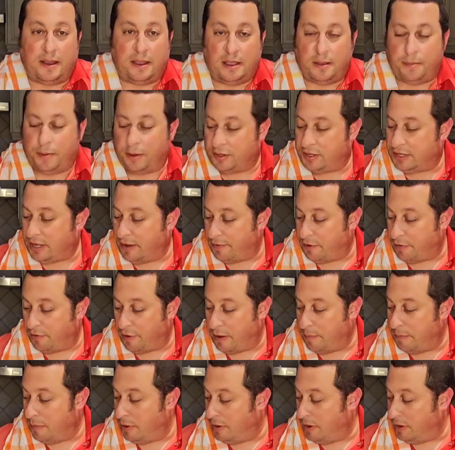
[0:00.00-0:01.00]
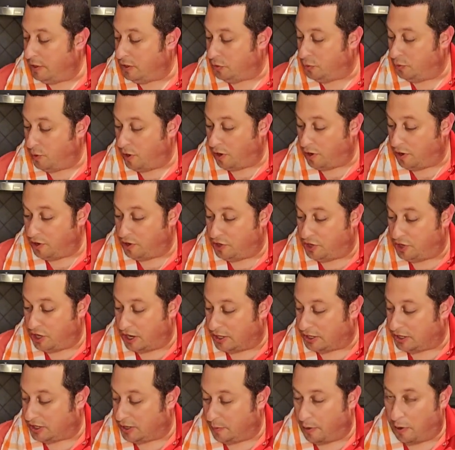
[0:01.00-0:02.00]
about 7 or 8 minutes. We are
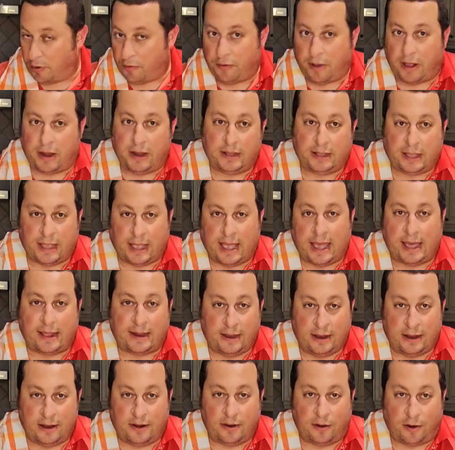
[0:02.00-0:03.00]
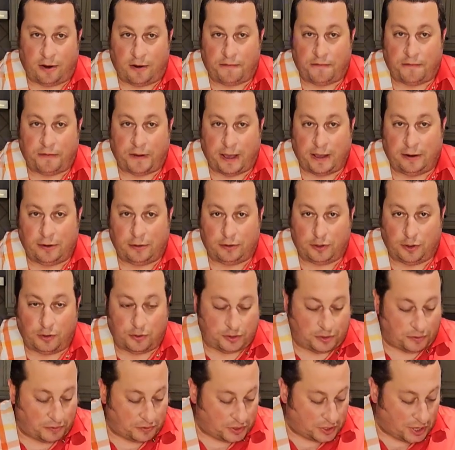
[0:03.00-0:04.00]
just about ready to add in our final dose
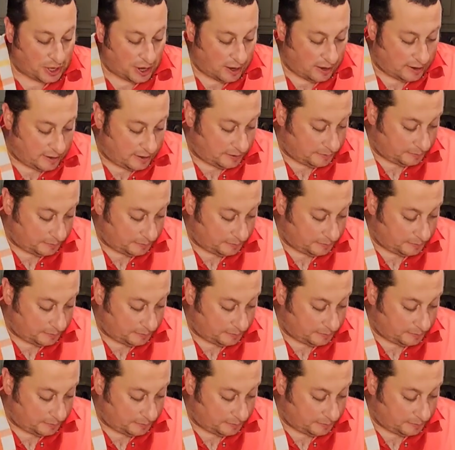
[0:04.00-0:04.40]
of stock.